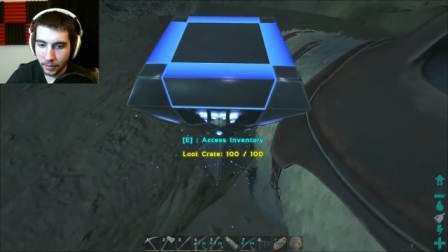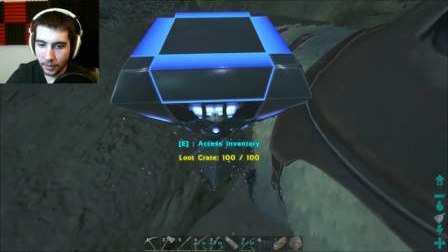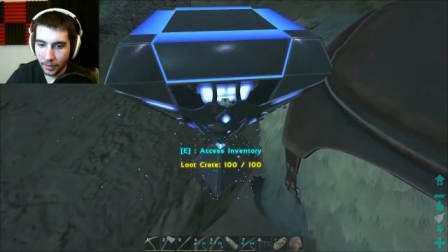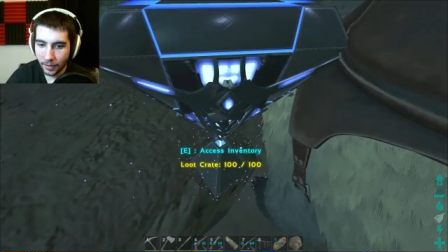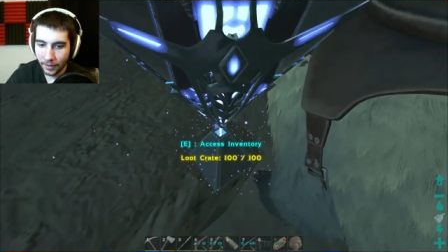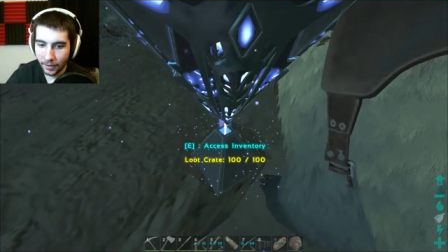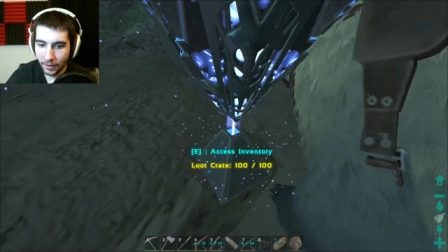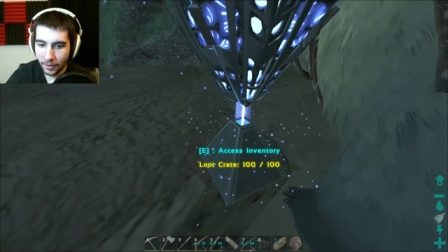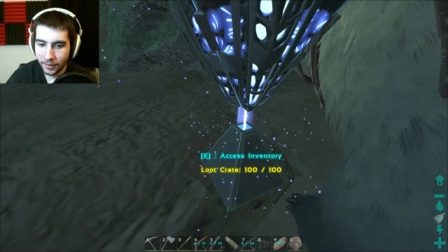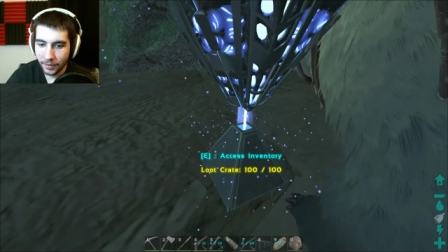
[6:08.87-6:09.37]

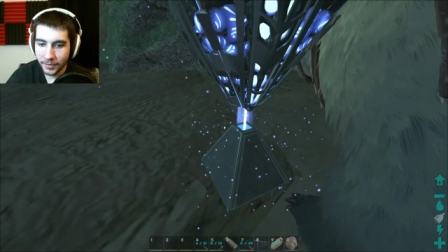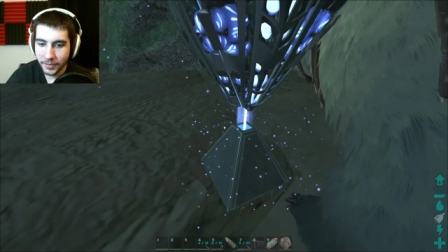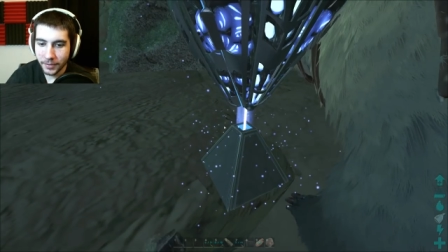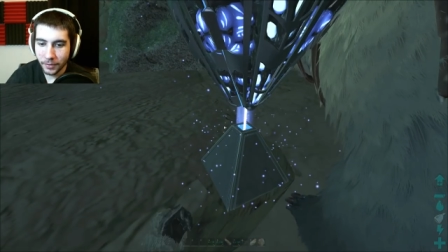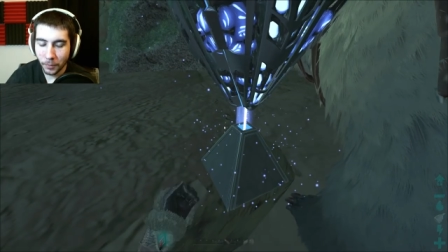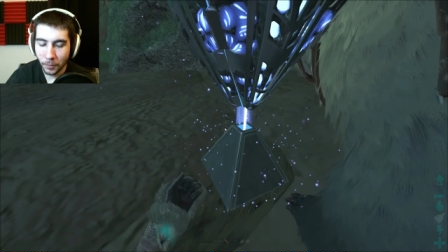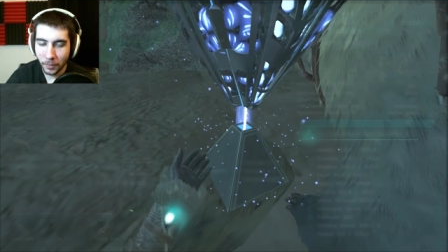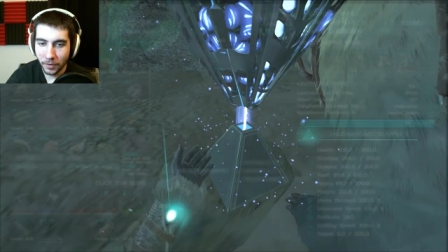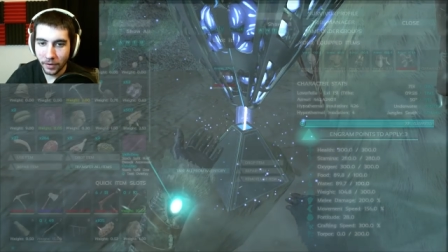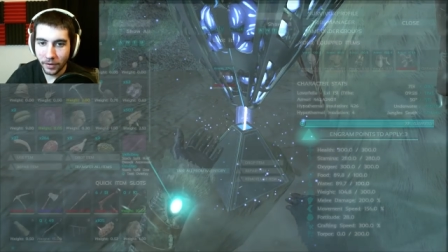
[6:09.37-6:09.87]
And it's at
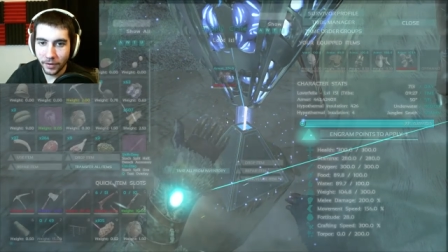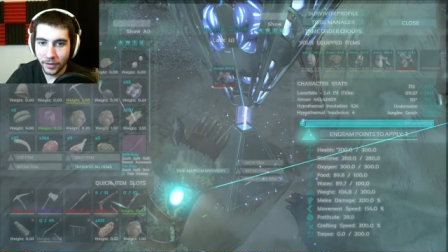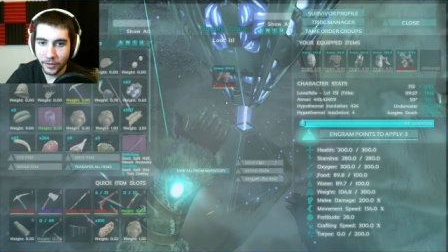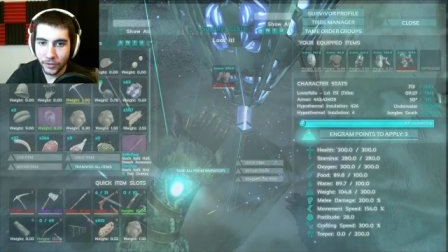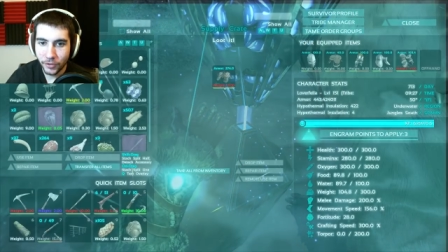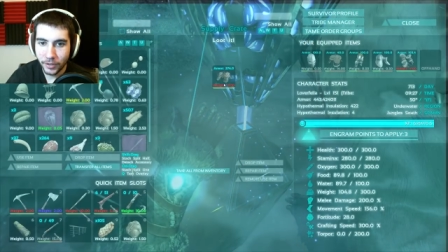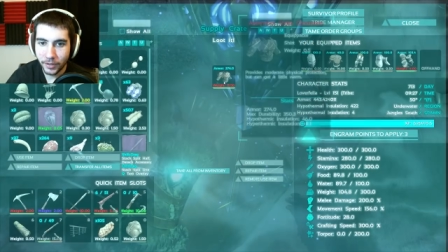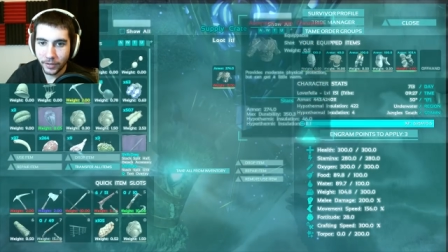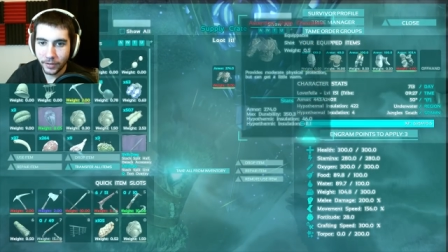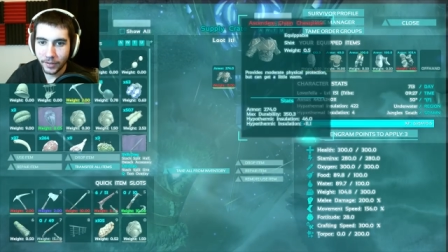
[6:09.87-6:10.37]
a
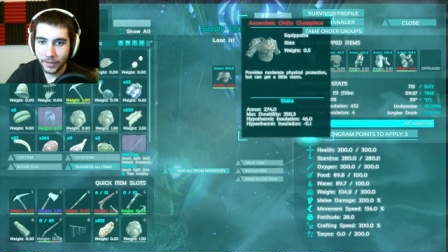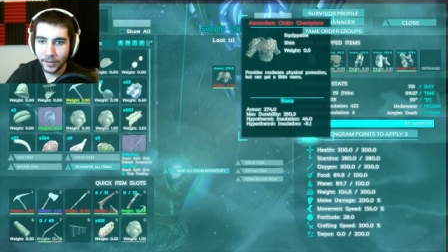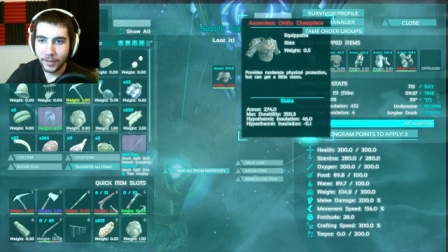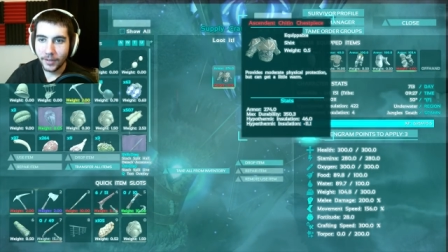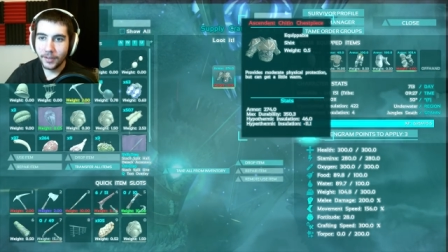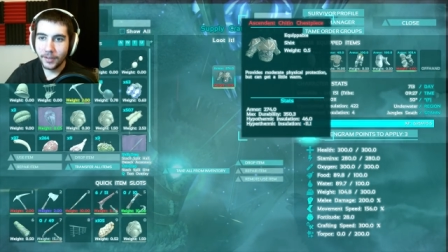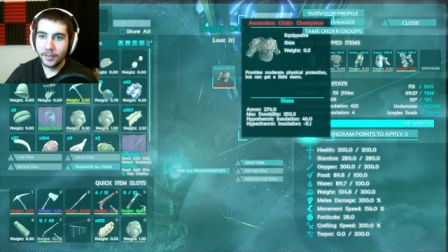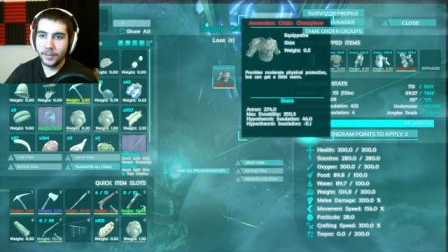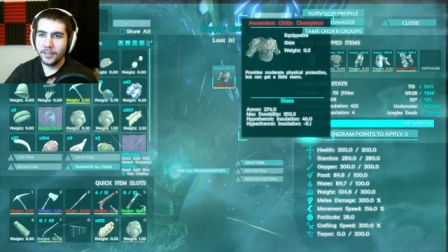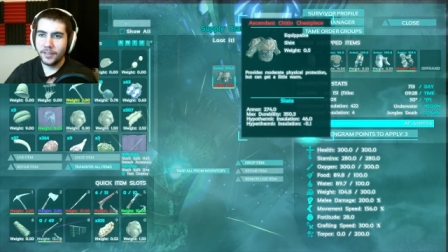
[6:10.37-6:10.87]
100
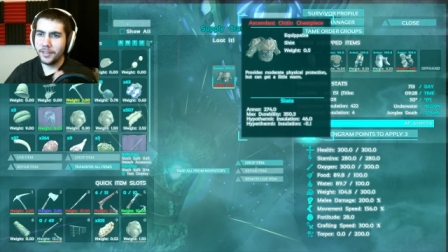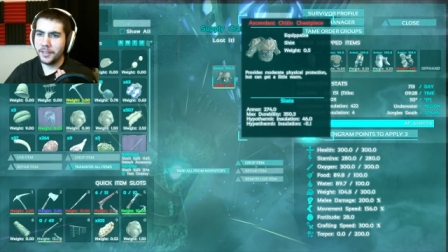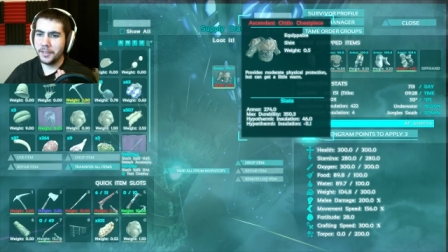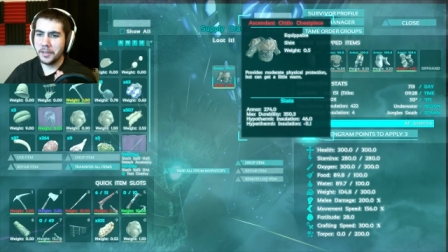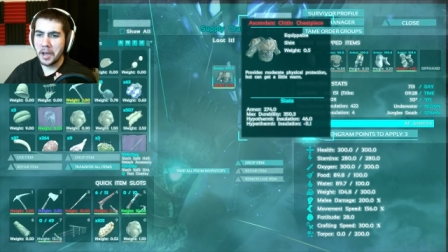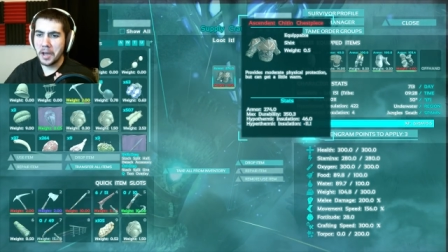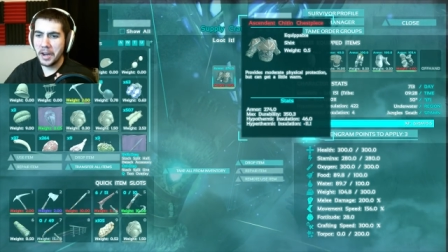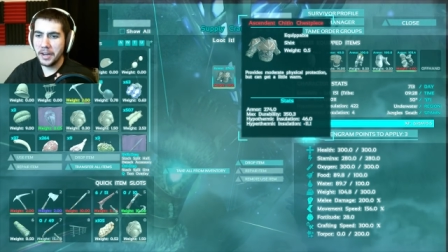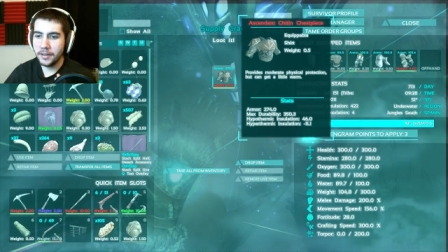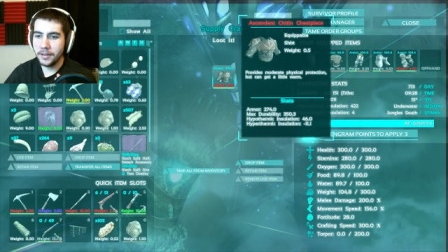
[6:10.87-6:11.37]

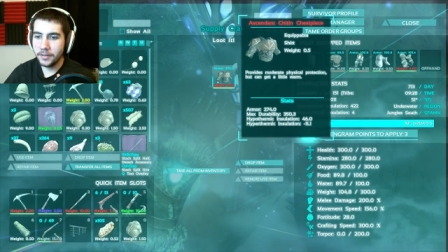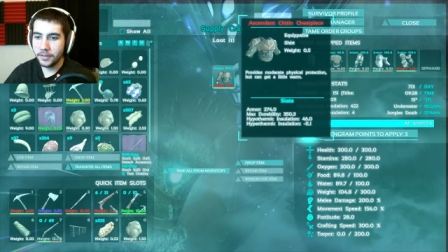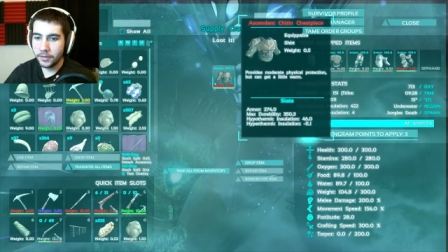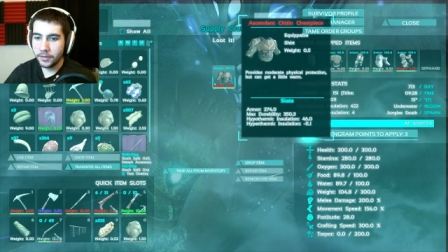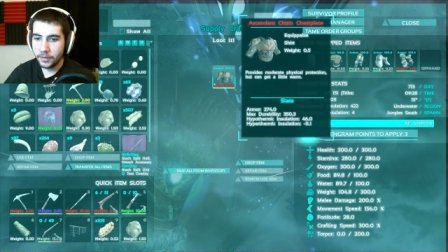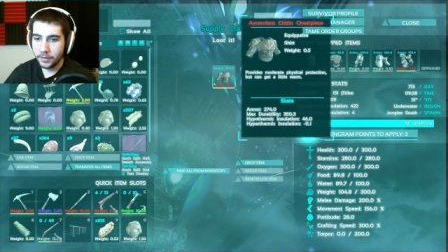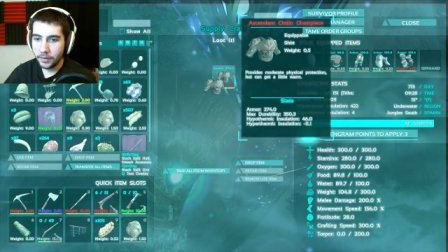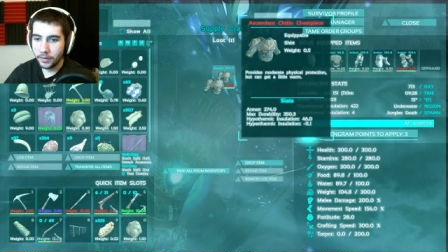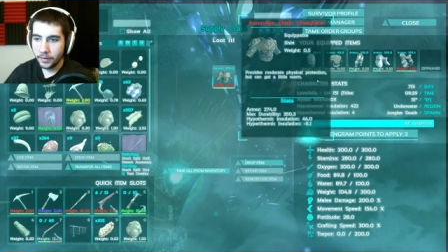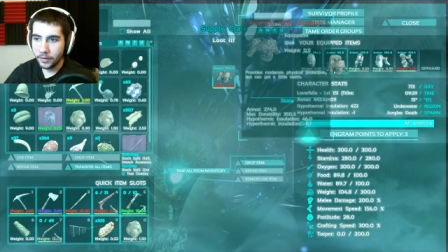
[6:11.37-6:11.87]

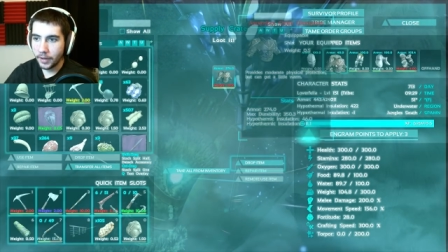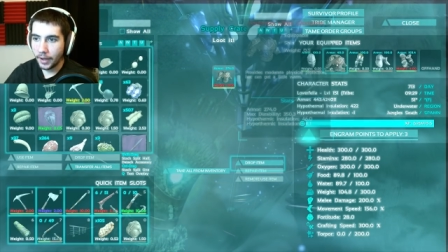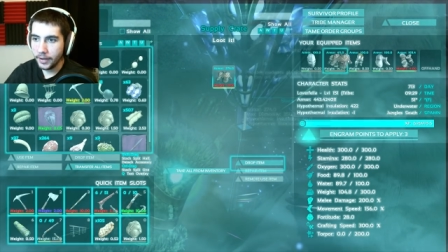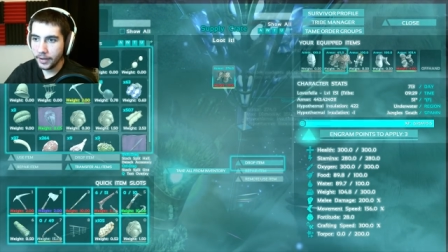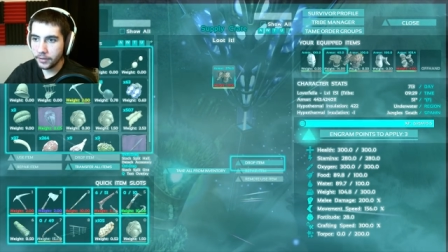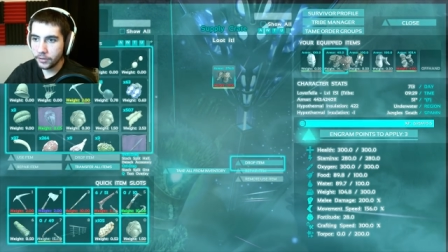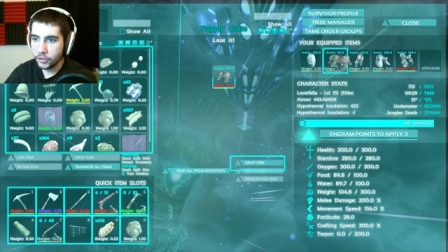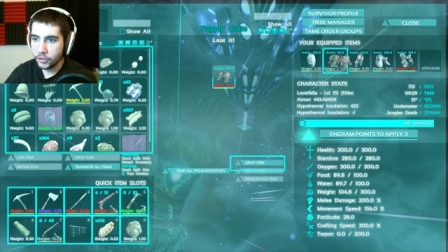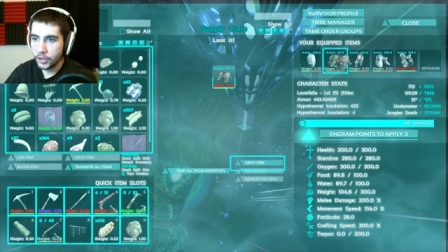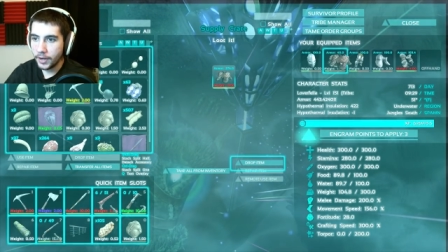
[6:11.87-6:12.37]
chitin,
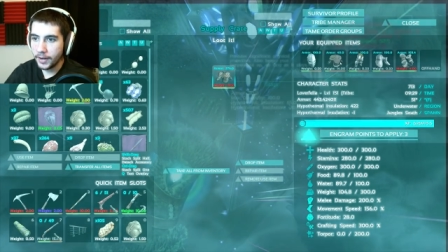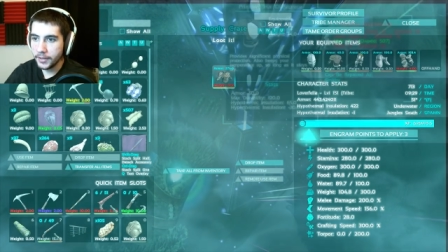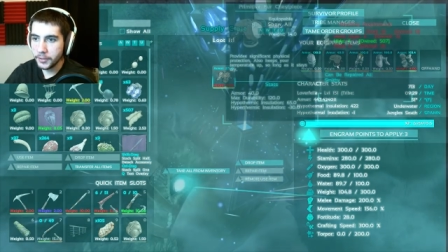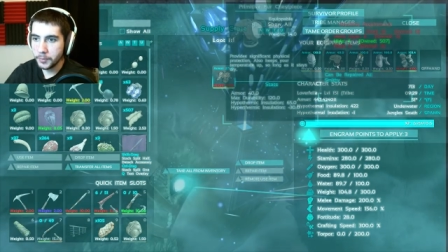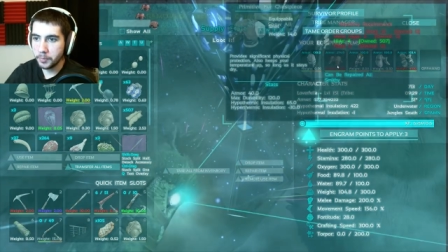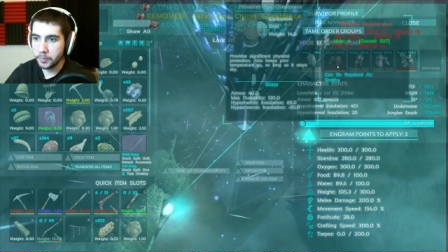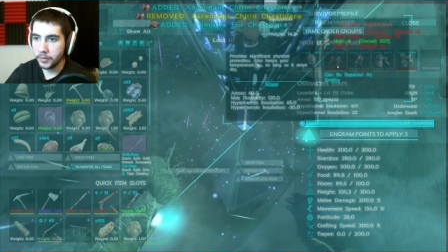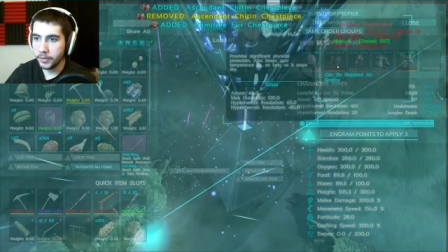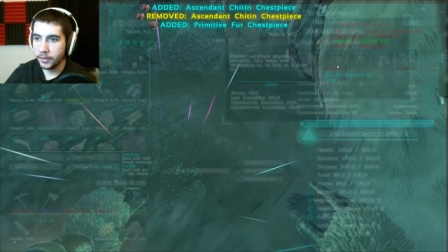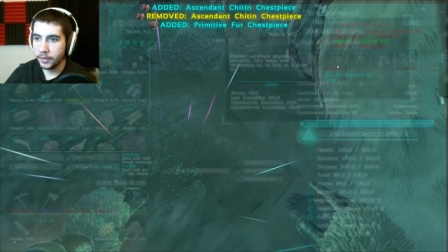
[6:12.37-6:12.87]
chitin
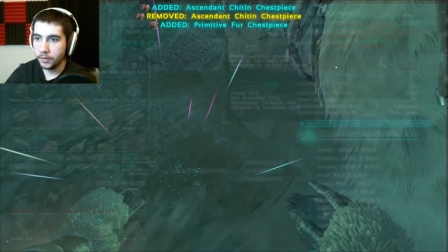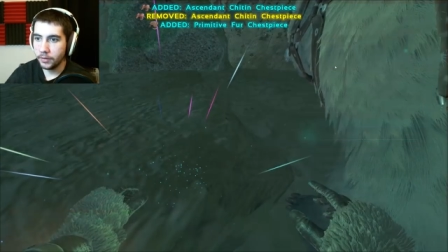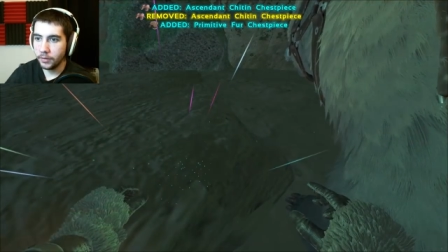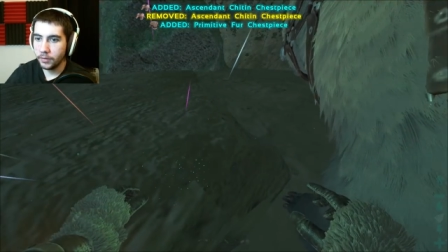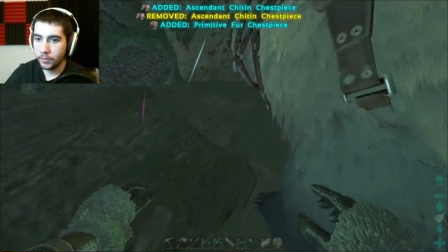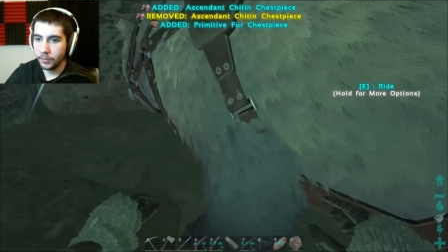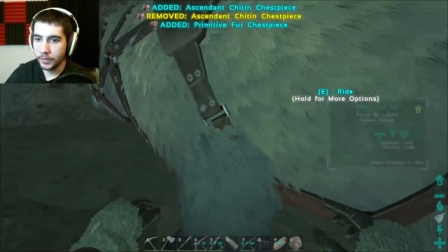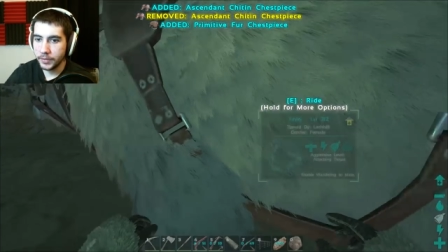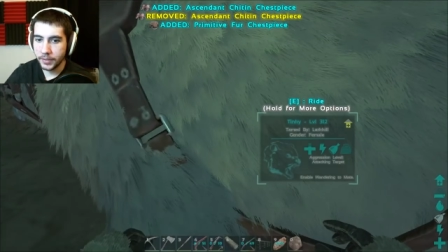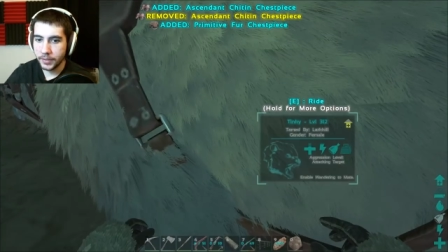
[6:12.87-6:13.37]
chest plate. Oh, it's